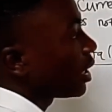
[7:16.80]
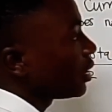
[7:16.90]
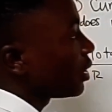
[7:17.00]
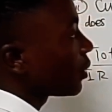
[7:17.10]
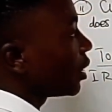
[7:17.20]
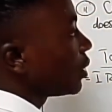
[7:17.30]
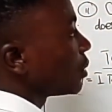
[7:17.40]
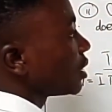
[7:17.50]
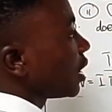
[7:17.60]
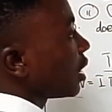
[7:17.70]
Then you're going
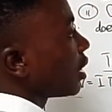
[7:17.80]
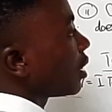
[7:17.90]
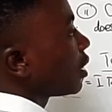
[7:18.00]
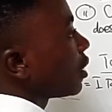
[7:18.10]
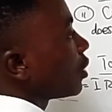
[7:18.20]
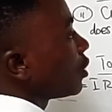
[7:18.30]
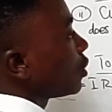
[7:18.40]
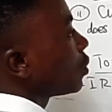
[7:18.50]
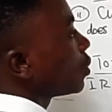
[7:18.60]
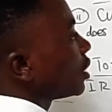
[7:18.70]
to say
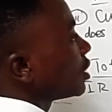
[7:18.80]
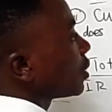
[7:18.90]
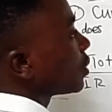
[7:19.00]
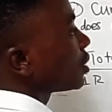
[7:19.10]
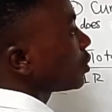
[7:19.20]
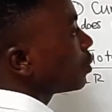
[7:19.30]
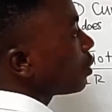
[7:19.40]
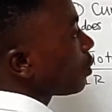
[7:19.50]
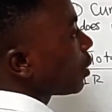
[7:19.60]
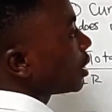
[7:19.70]
2 is equals to
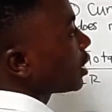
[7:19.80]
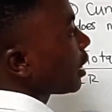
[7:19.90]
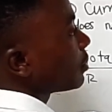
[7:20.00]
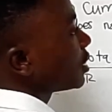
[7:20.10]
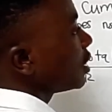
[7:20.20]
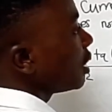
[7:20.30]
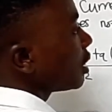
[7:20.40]
1 times t